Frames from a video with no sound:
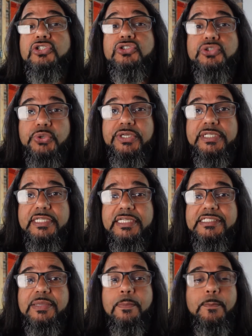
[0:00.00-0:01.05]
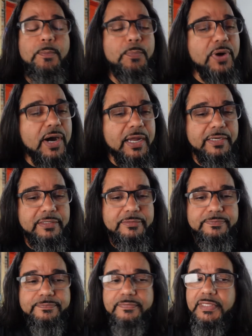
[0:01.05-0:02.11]
doing this. But
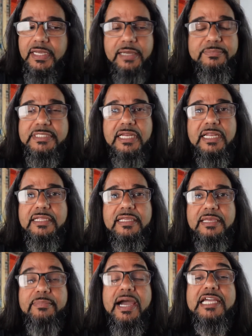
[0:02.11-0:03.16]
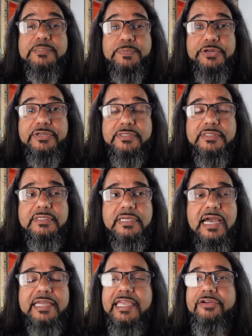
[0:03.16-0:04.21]
I'm telling you, in my experience,
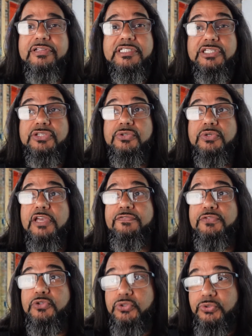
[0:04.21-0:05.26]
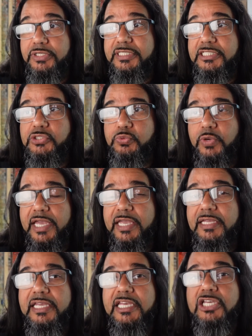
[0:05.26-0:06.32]
I guarantee you, if you do it this way,